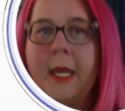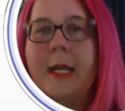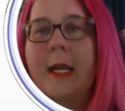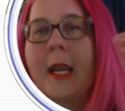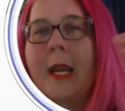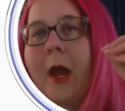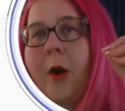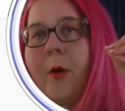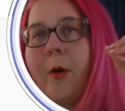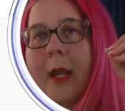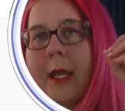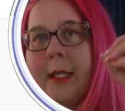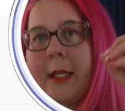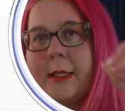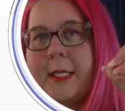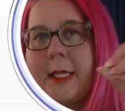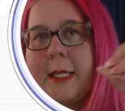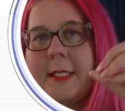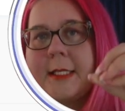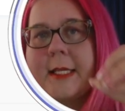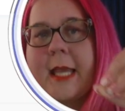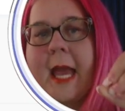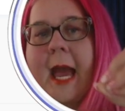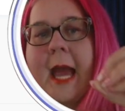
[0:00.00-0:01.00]
Now in
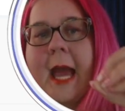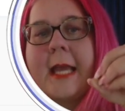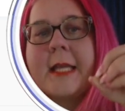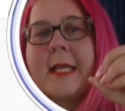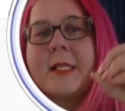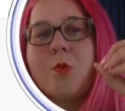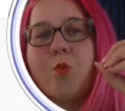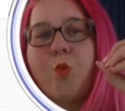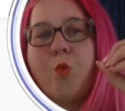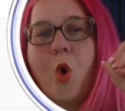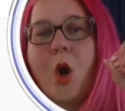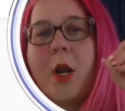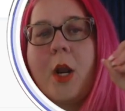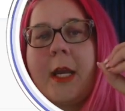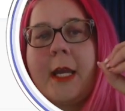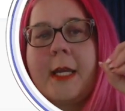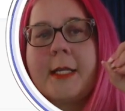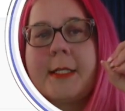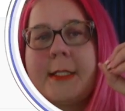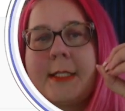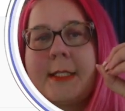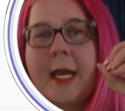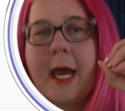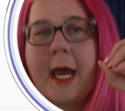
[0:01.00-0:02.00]
this case, what
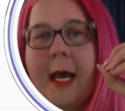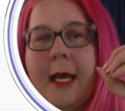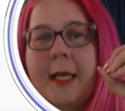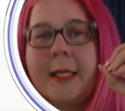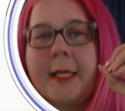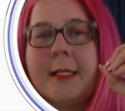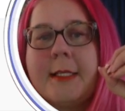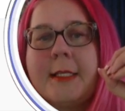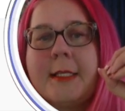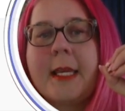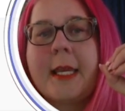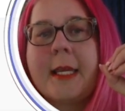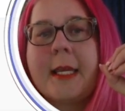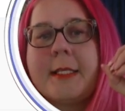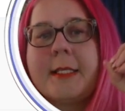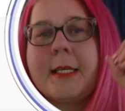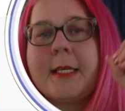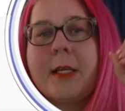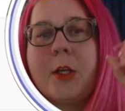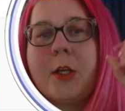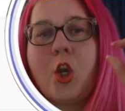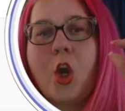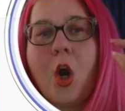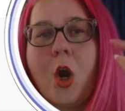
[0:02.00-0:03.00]
it does is
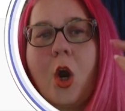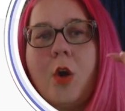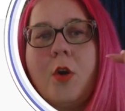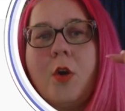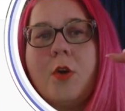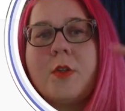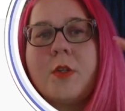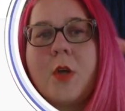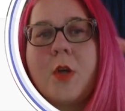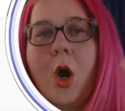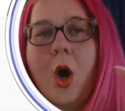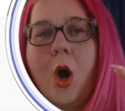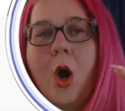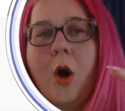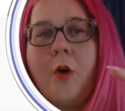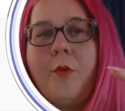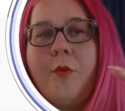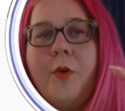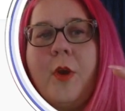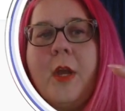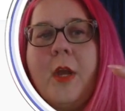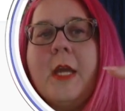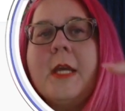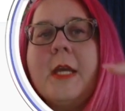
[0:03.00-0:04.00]
it goes
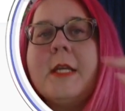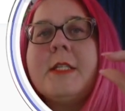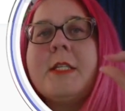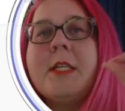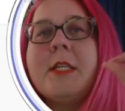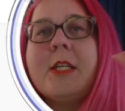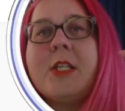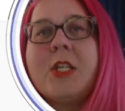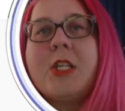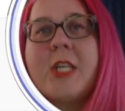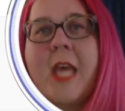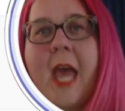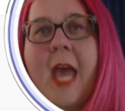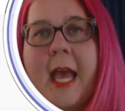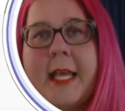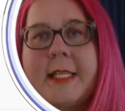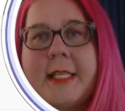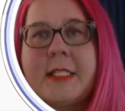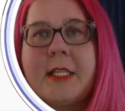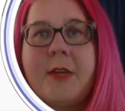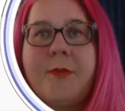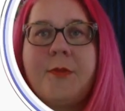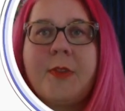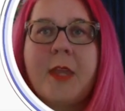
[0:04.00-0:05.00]
off to
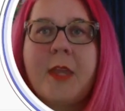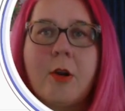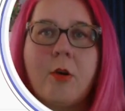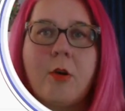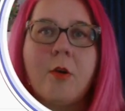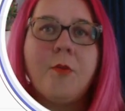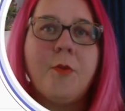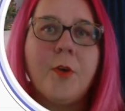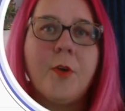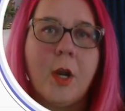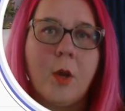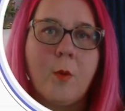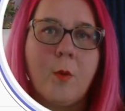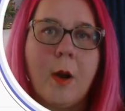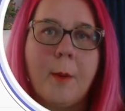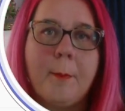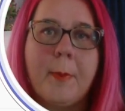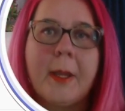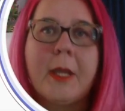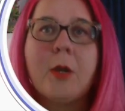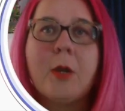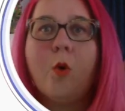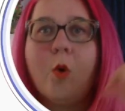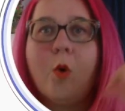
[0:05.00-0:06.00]
test if they're a follower,
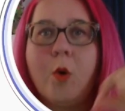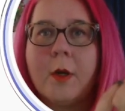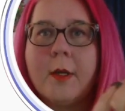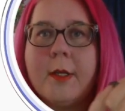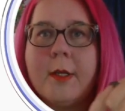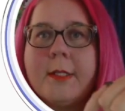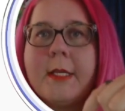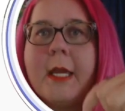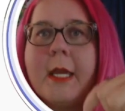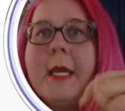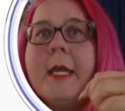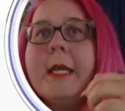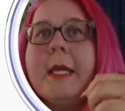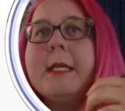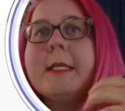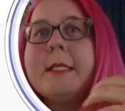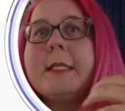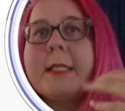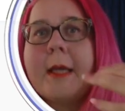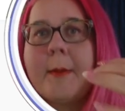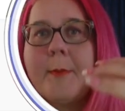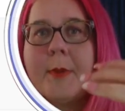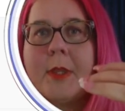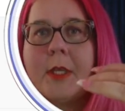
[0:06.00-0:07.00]
because
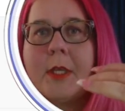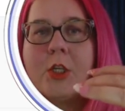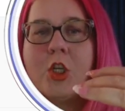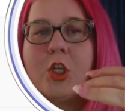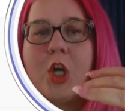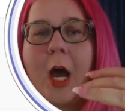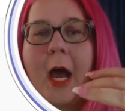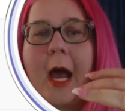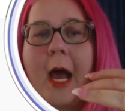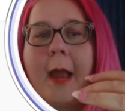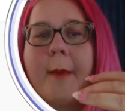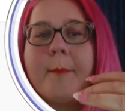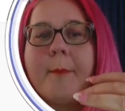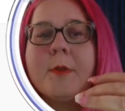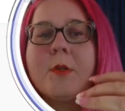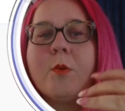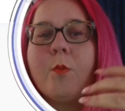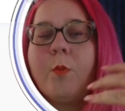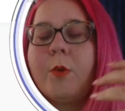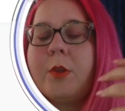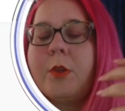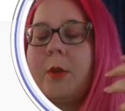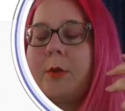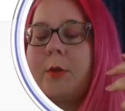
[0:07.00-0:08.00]
some of the times
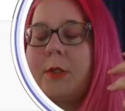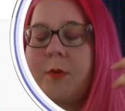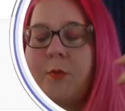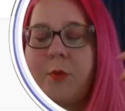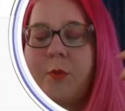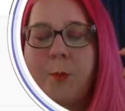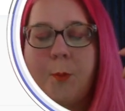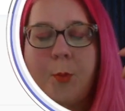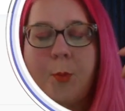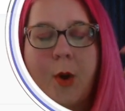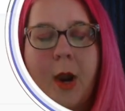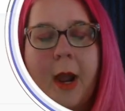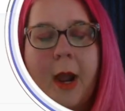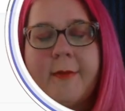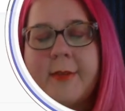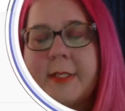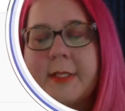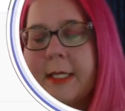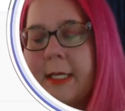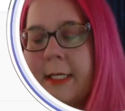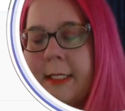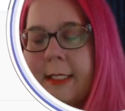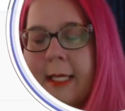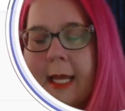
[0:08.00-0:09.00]
with the different
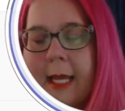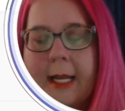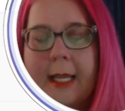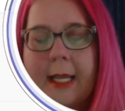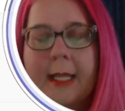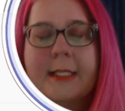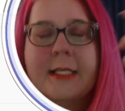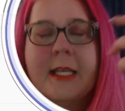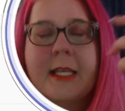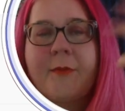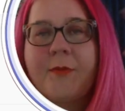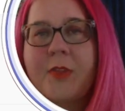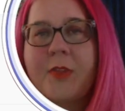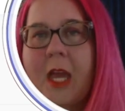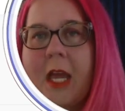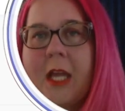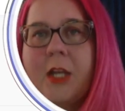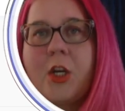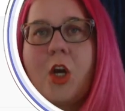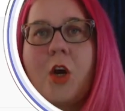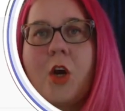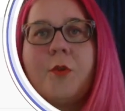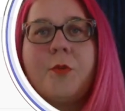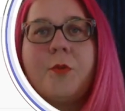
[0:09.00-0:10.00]
privacy settings, if
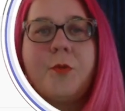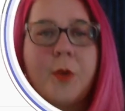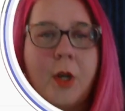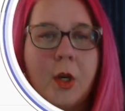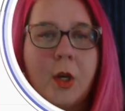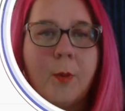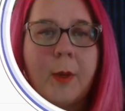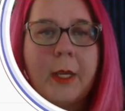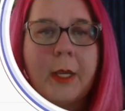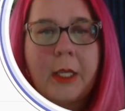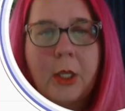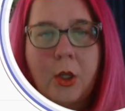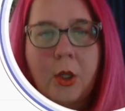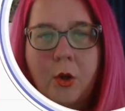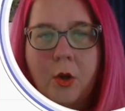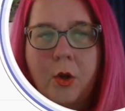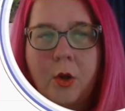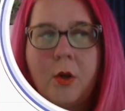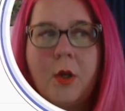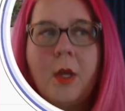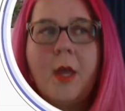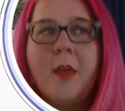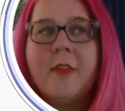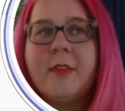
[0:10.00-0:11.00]
they're not following
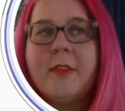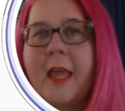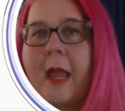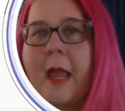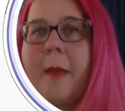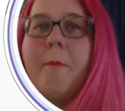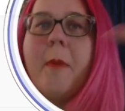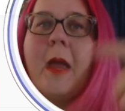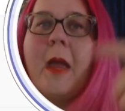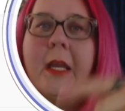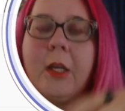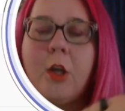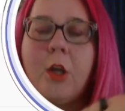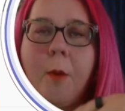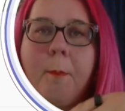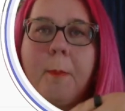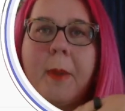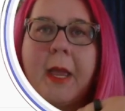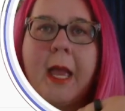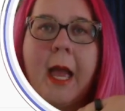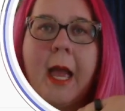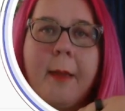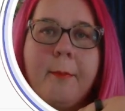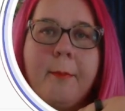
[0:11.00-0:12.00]
you, they may not
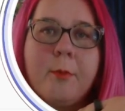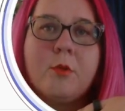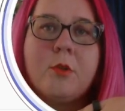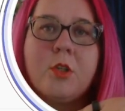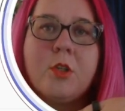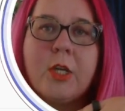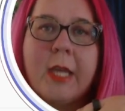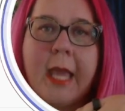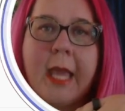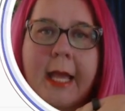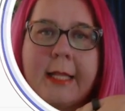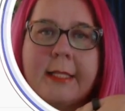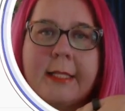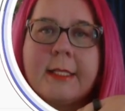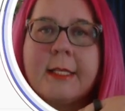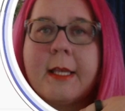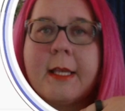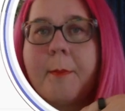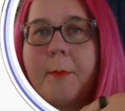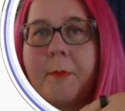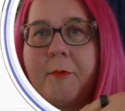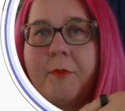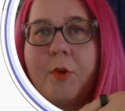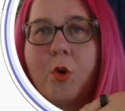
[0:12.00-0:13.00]
be able to get
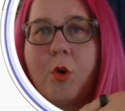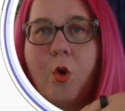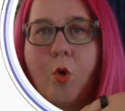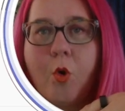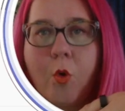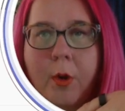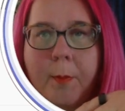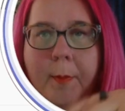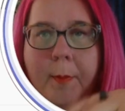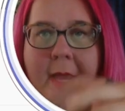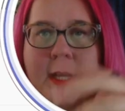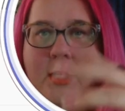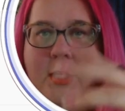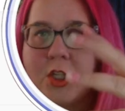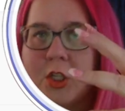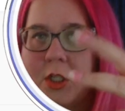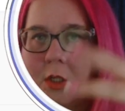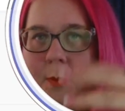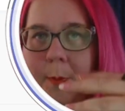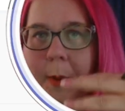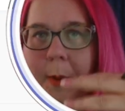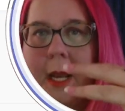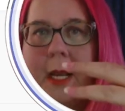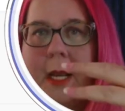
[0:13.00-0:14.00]
some of your automation
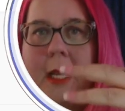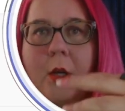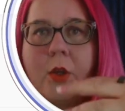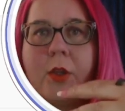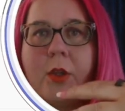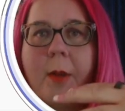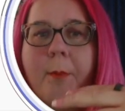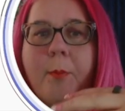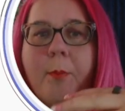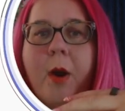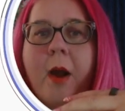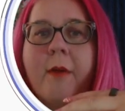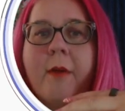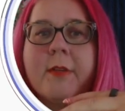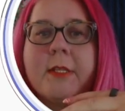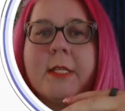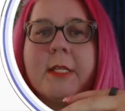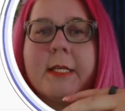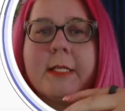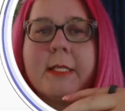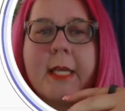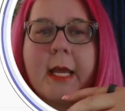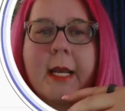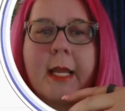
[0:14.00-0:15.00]
depending on their
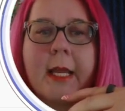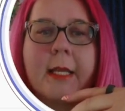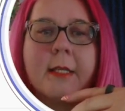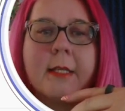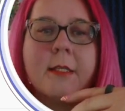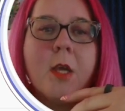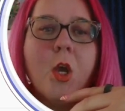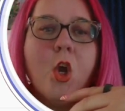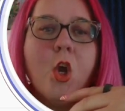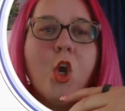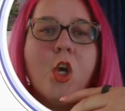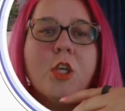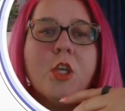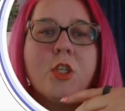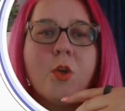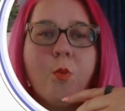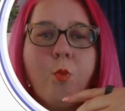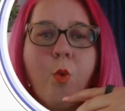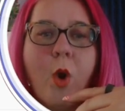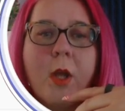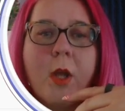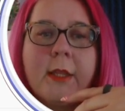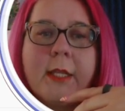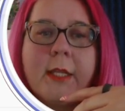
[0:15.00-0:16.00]
privacy settings. So
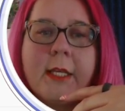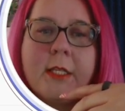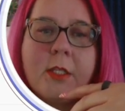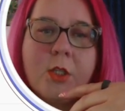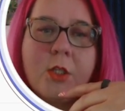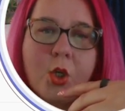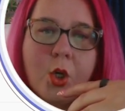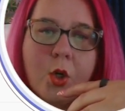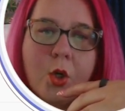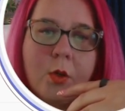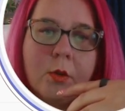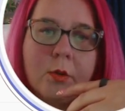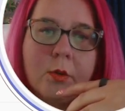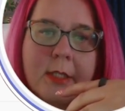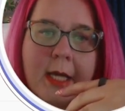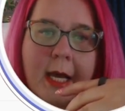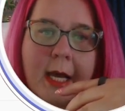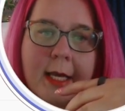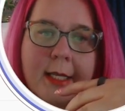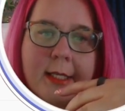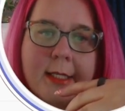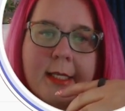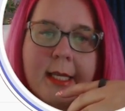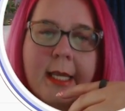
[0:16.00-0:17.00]
what this tool
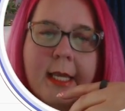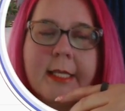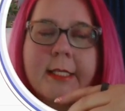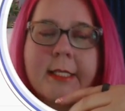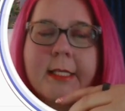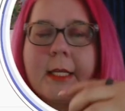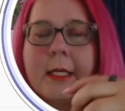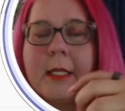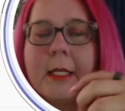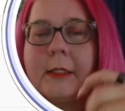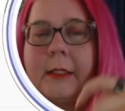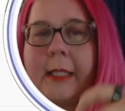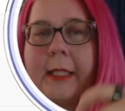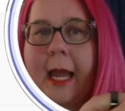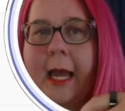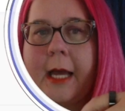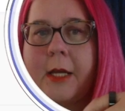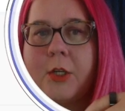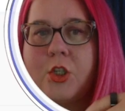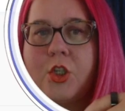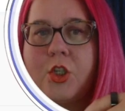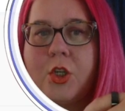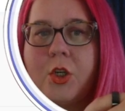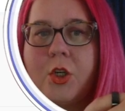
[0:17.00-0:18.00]
does is it
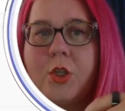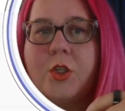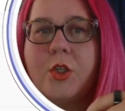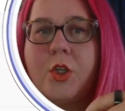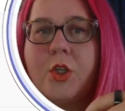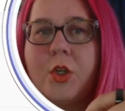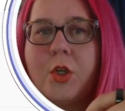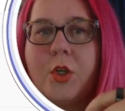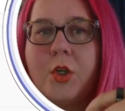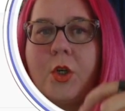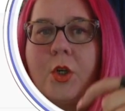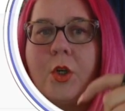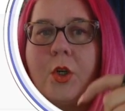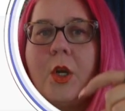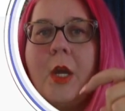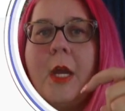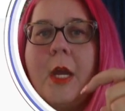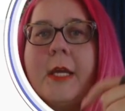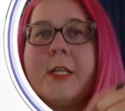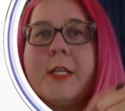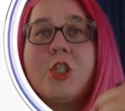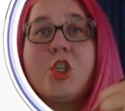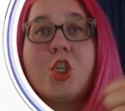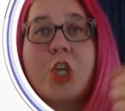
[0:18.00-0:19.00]
allows you to
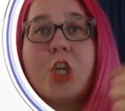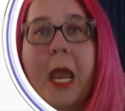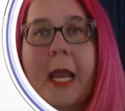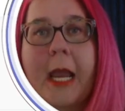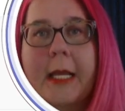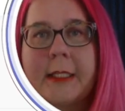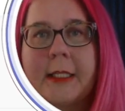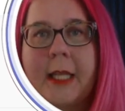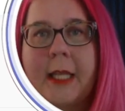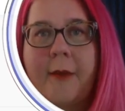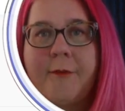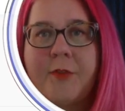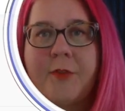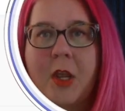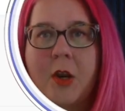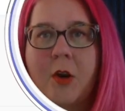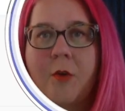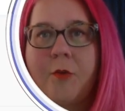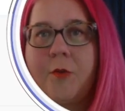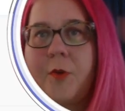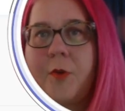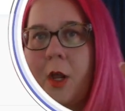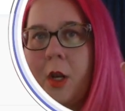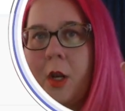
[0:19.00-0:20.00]
check if they're
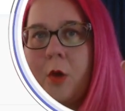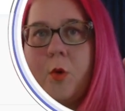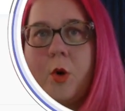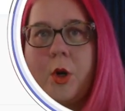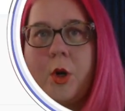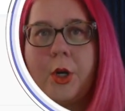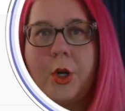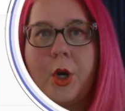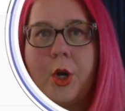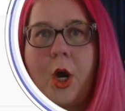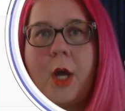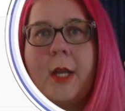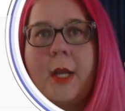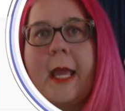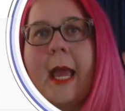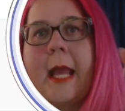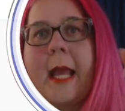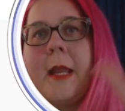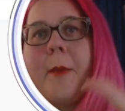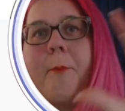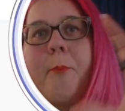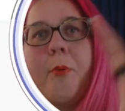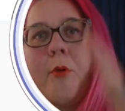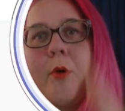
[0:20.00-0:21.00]
a follower or not,
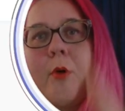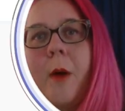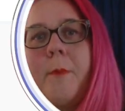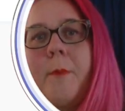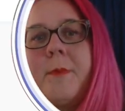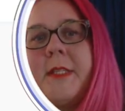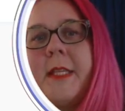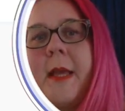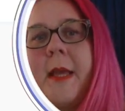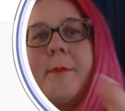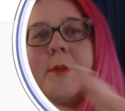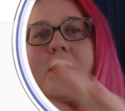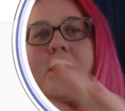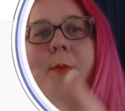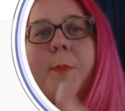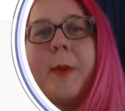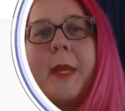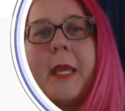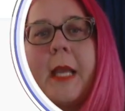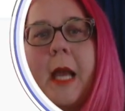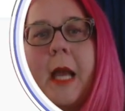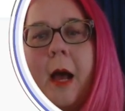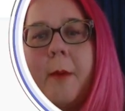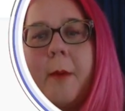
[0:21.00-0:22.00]
and it prompts them to
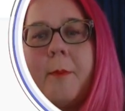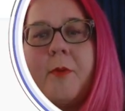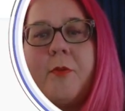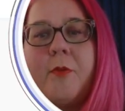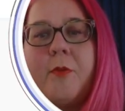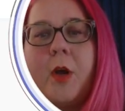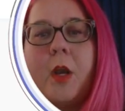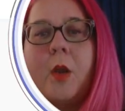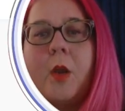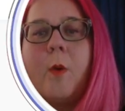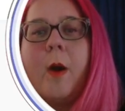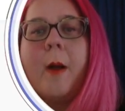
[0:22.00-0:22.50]
become a follower.